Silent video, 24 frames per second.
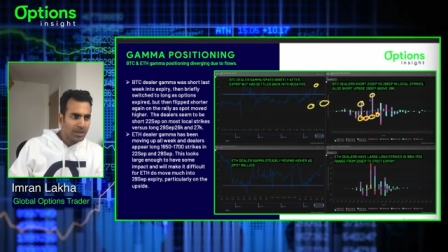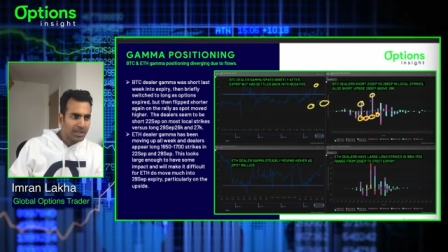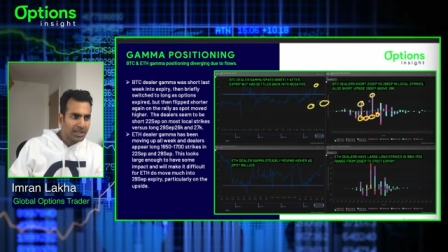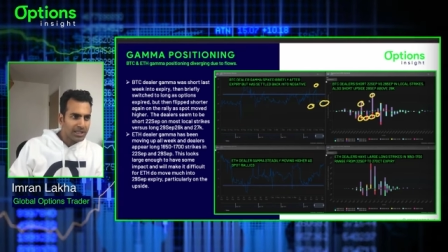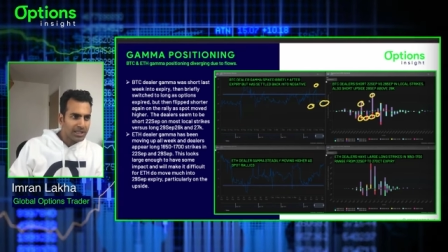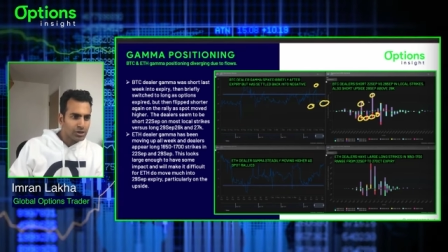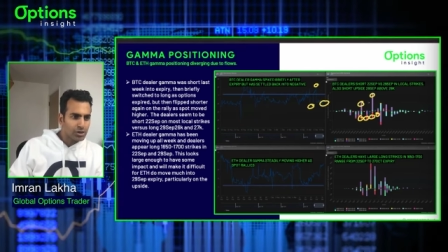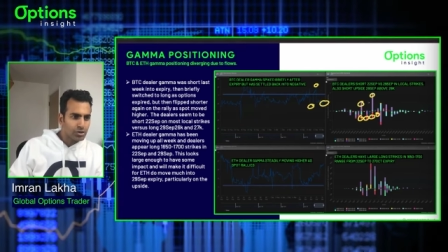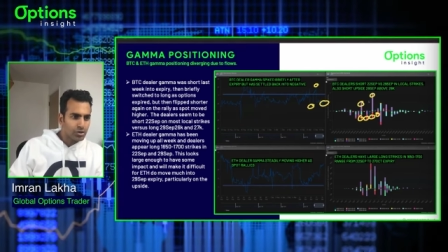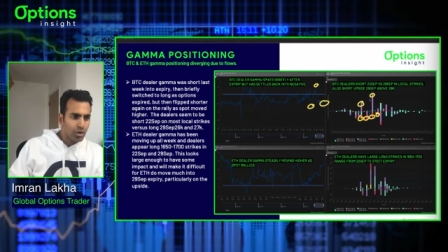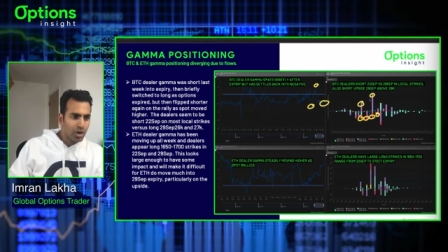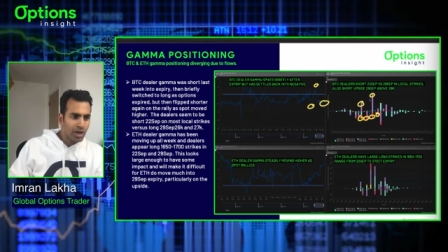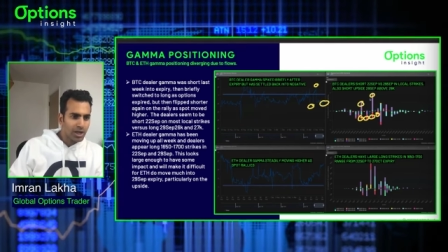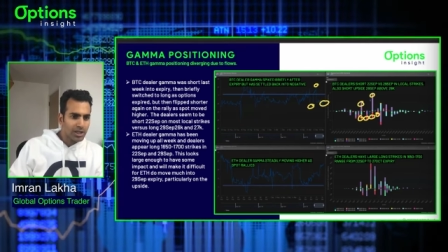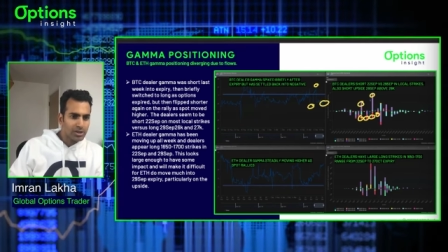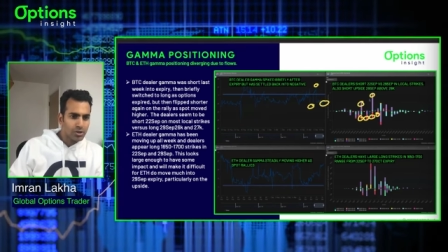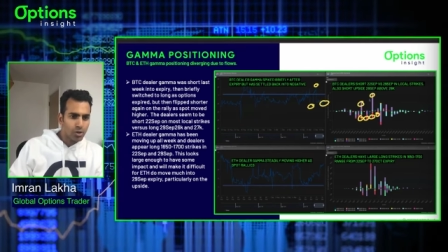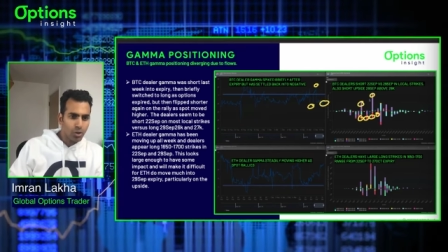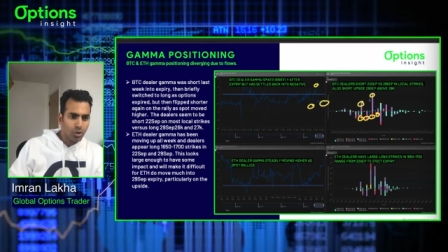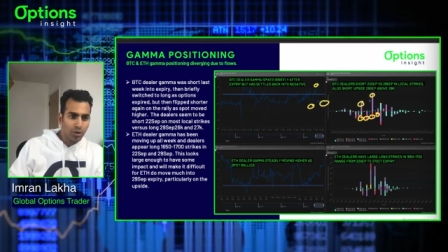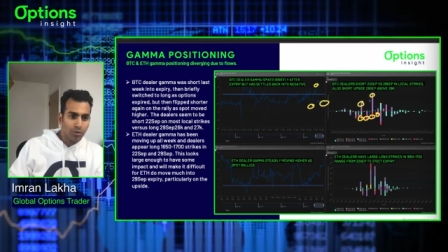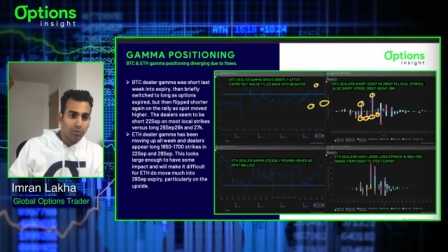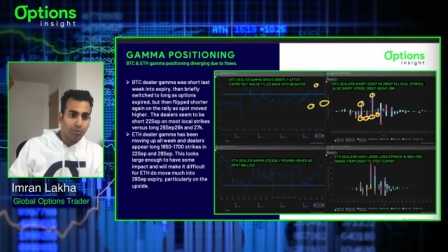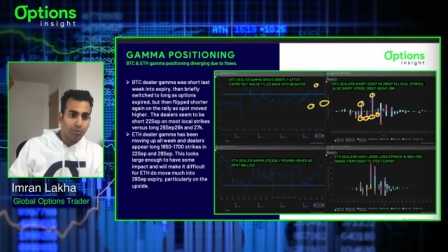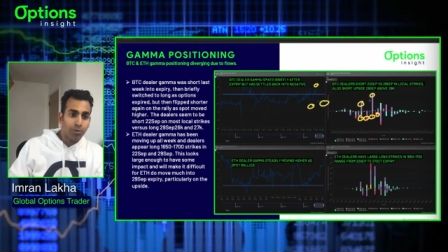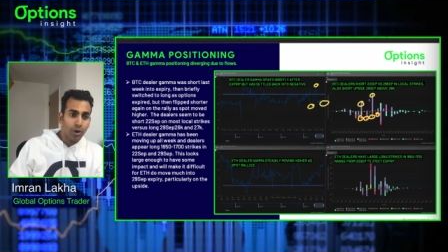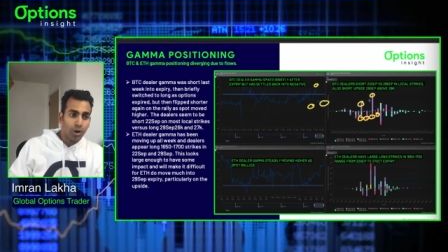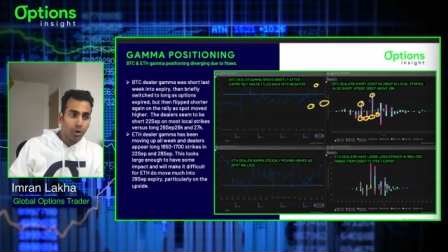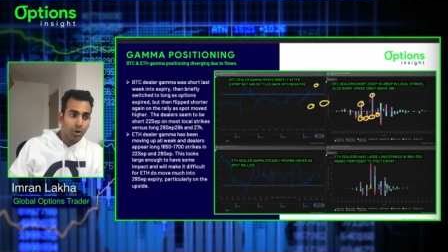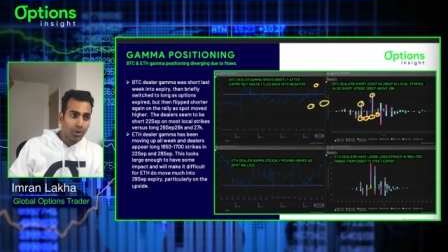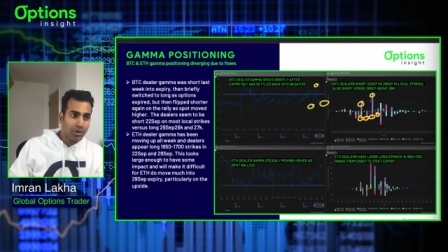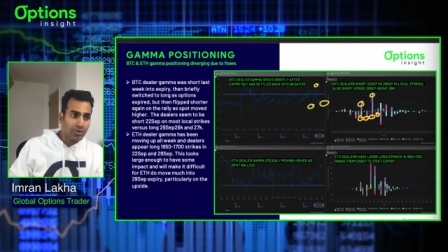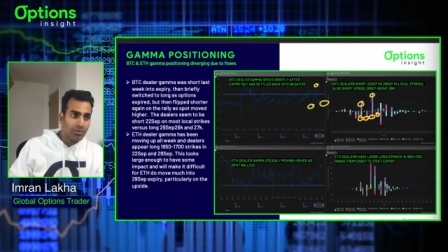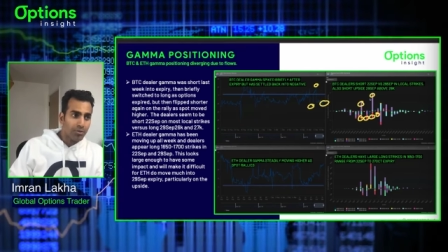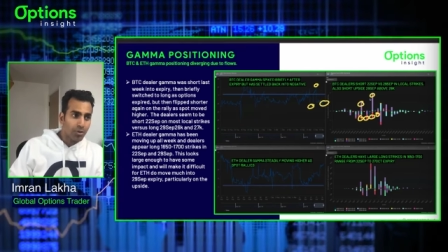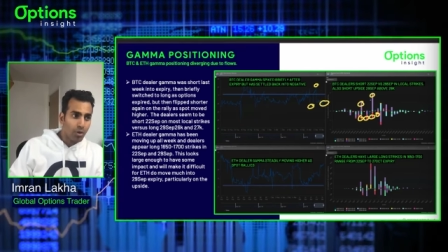these strikes on the
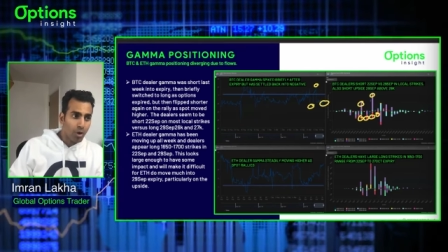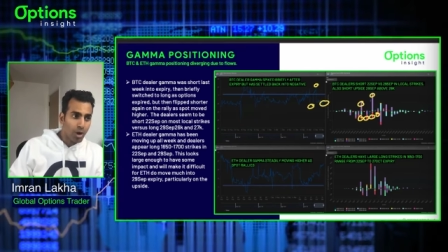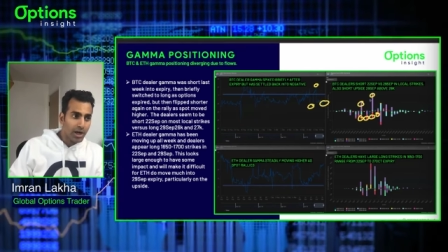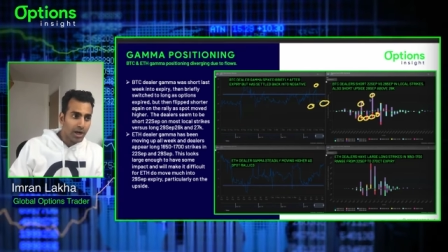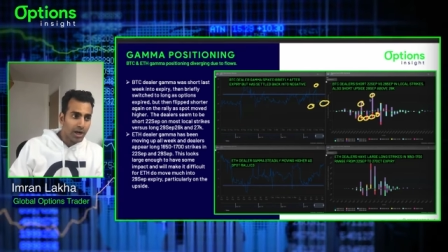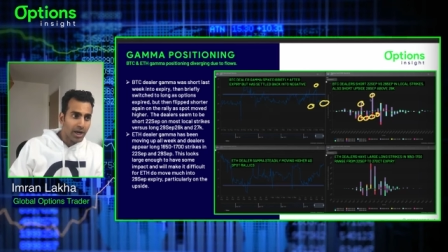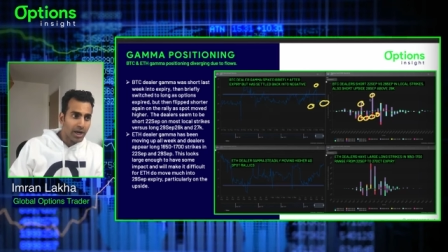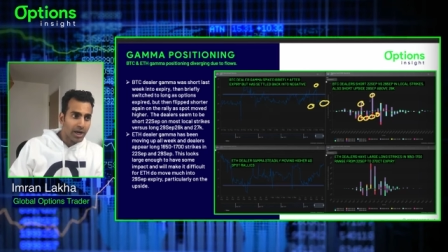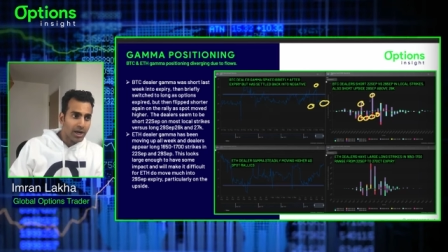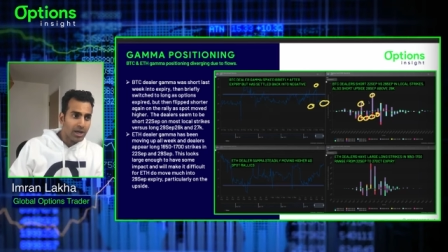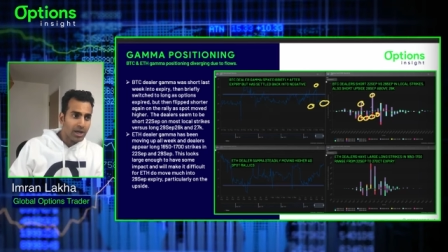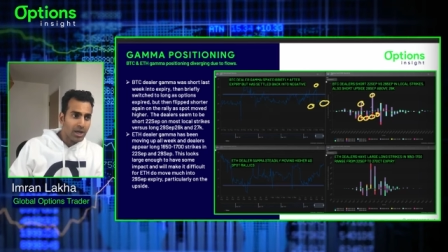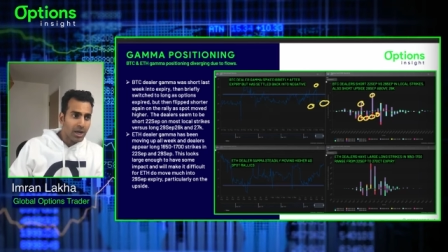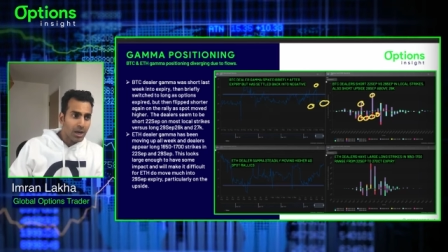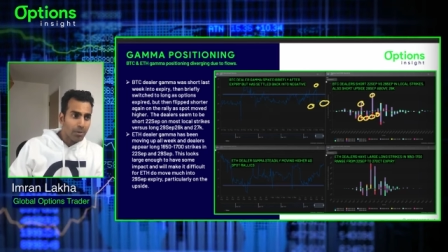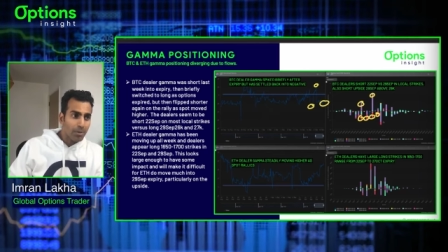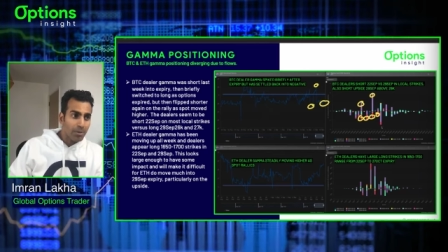following Friday,